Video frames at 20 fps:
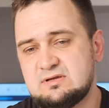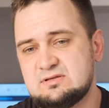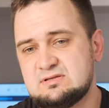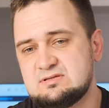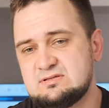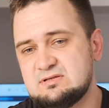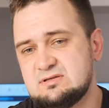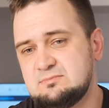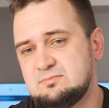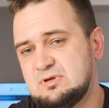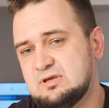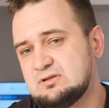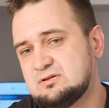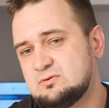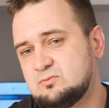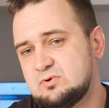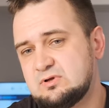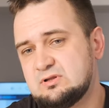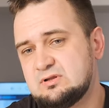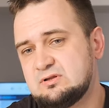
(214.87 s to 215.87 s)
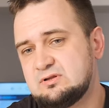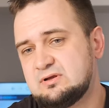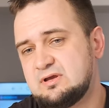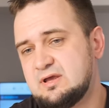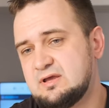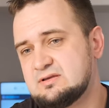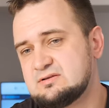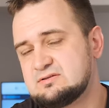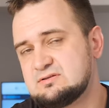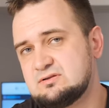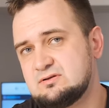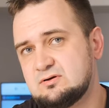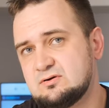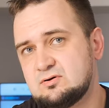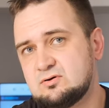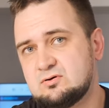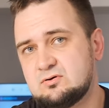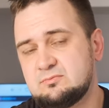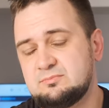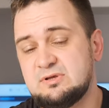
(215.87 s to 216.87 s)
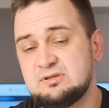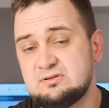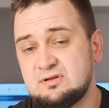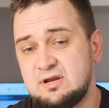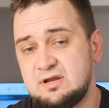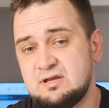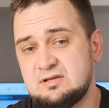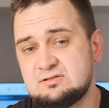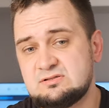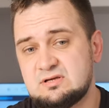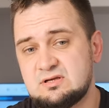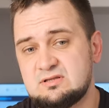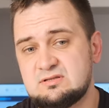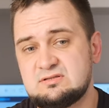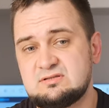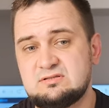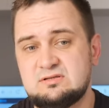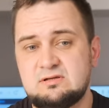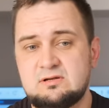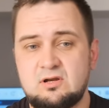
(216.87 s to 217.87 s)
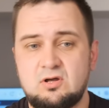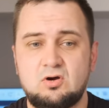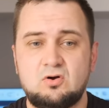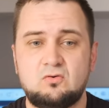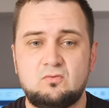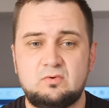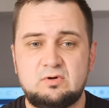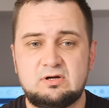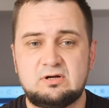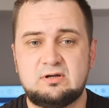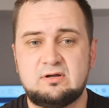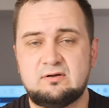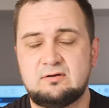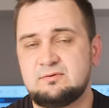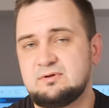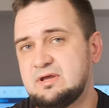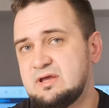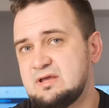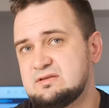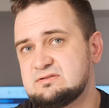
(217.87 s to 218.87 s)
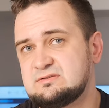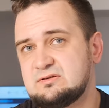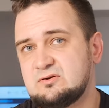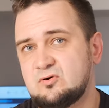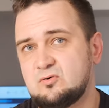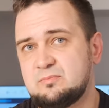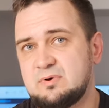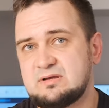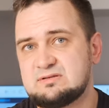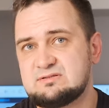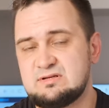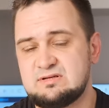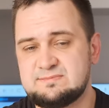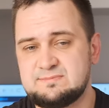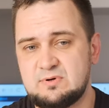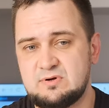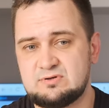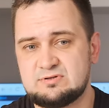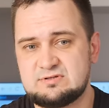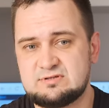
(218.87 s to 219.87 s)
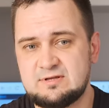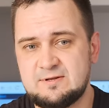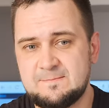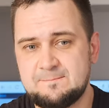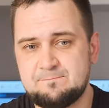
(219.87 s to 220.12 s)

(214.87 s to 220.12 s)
C mid will enhance your mid range, and C low will enhance your bass response.